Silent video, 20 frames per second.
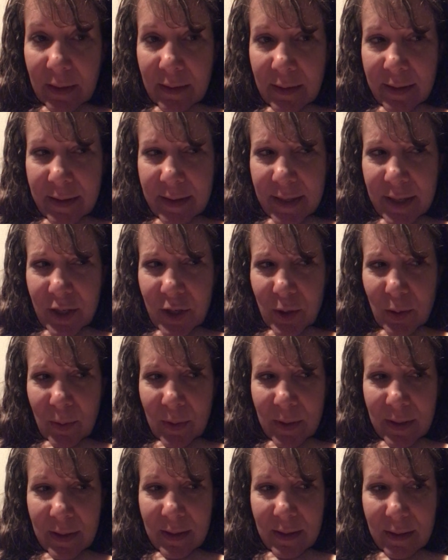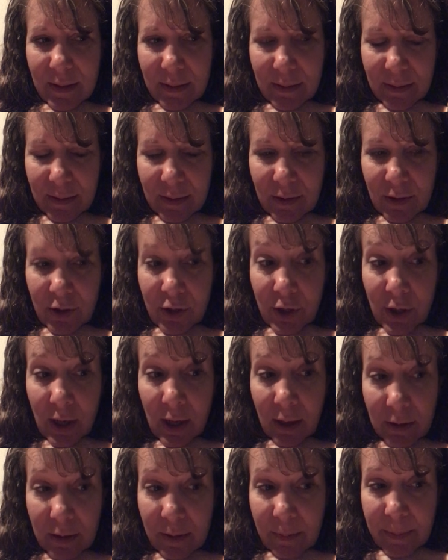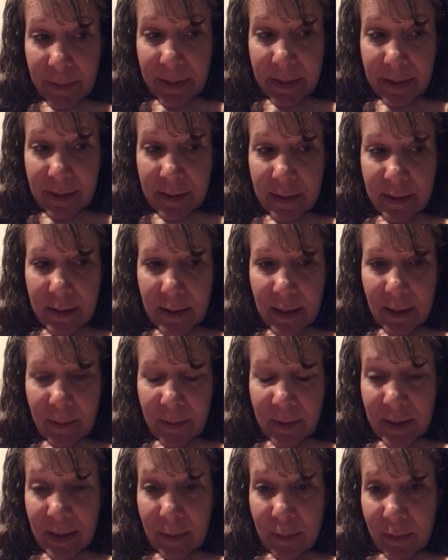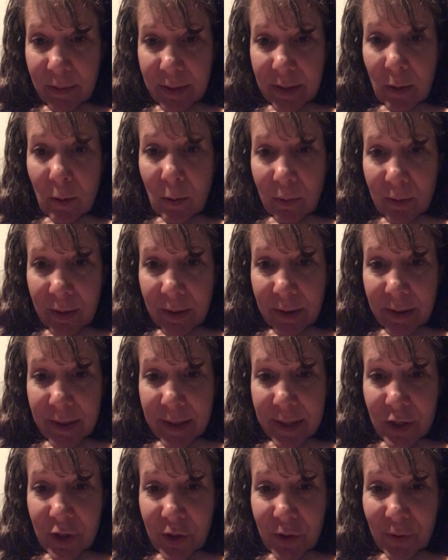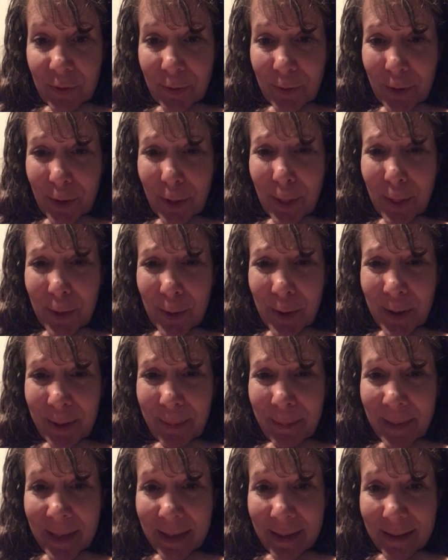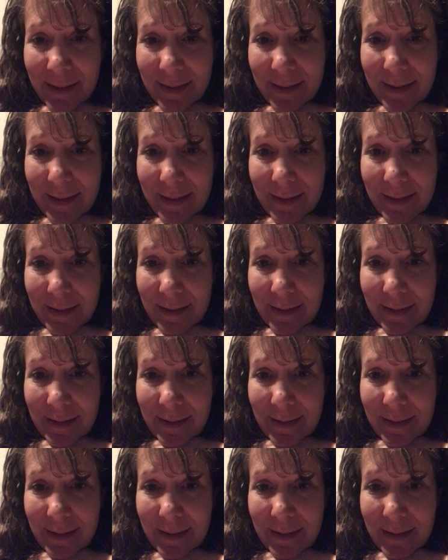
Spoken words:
The teacher was shocked because I was able to hold their attention for 30 minutes.